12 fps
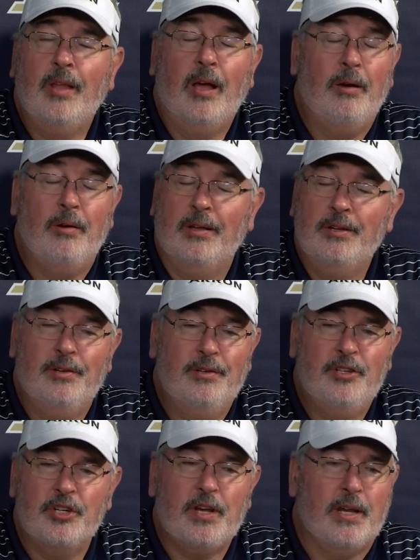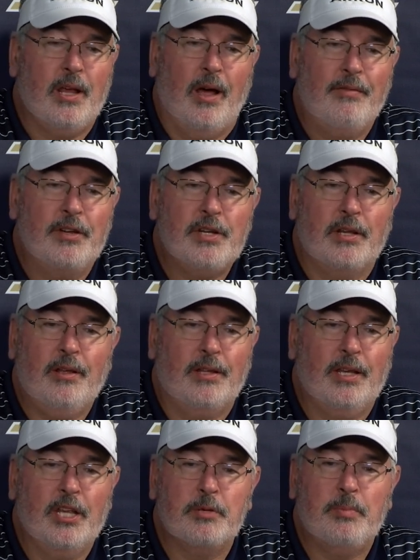No, just like the offense, I thought the
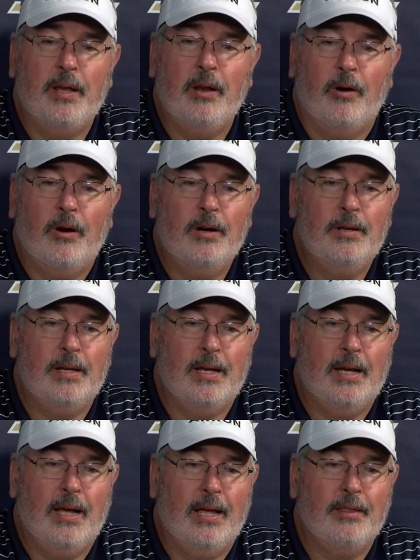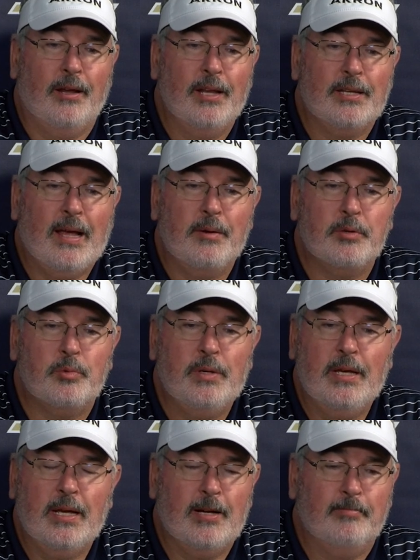kids played hard. I thought at times
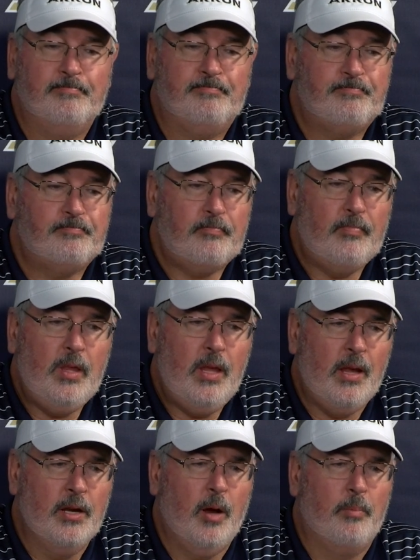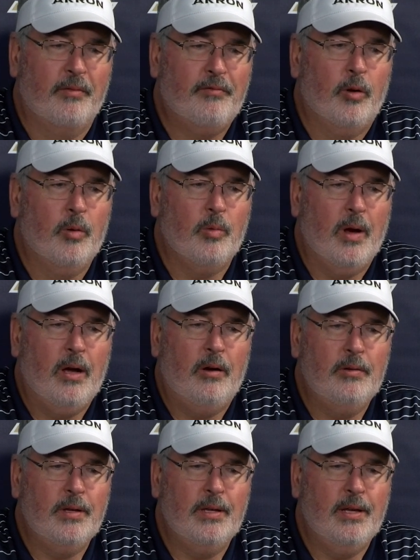we, performed
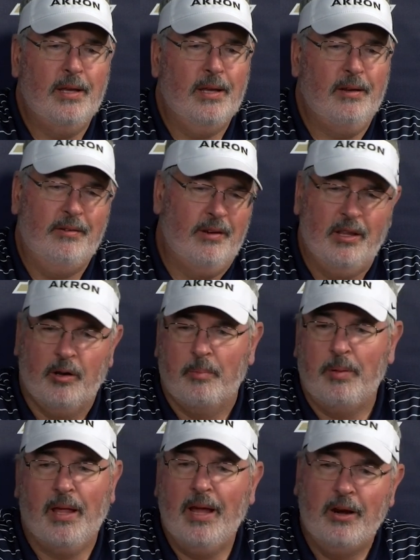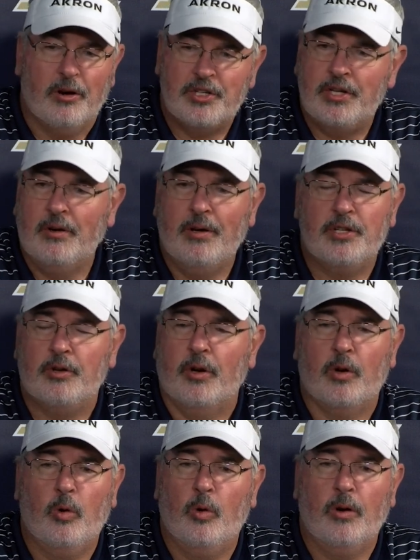well in either a play or a series or a
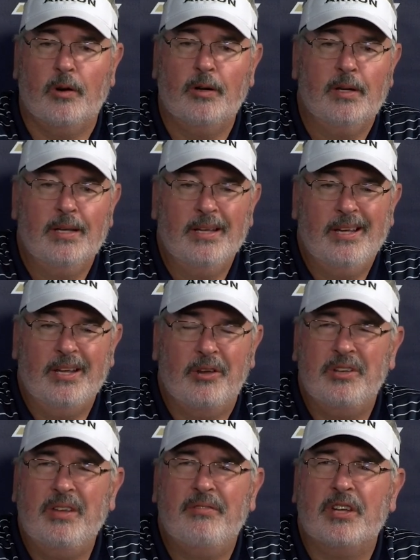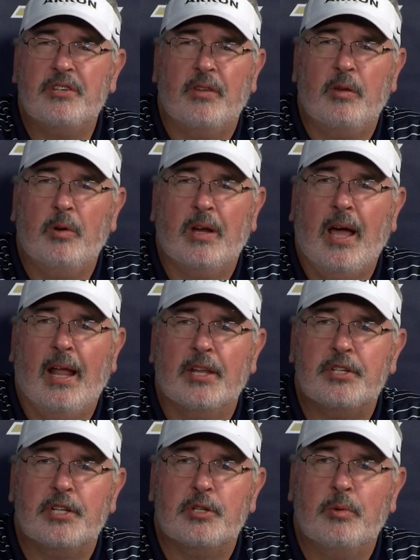quarter. You know, defensively what got
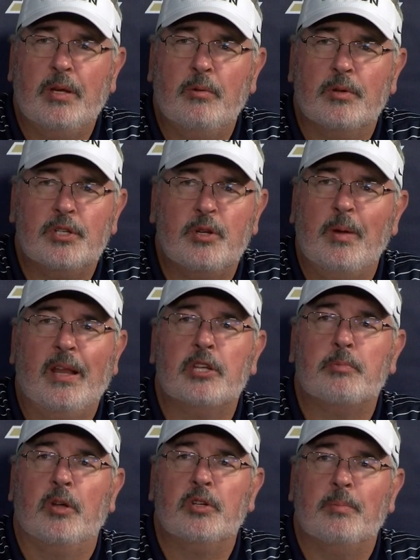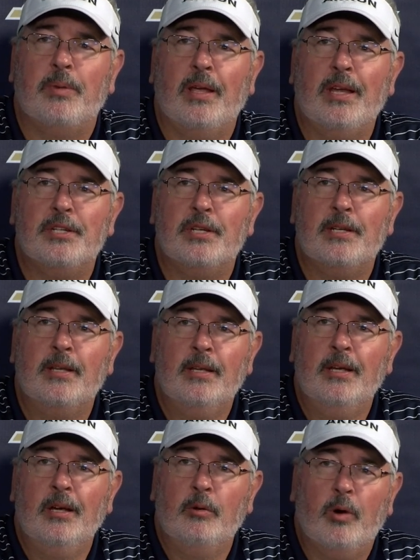us this week was too many explosive plays and
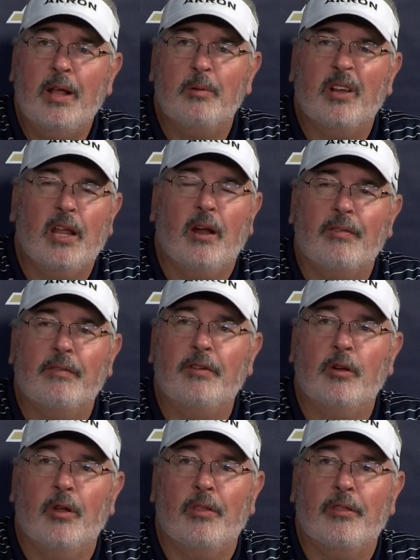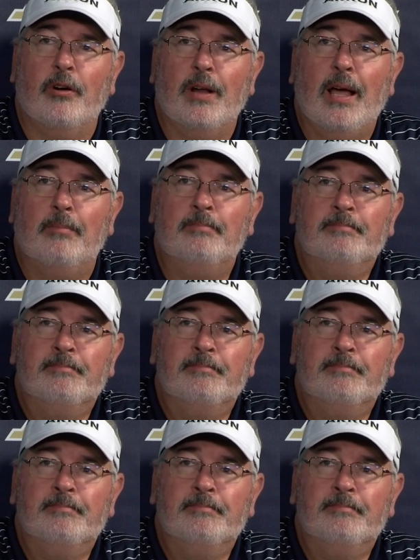weren't able to get off the field on third down.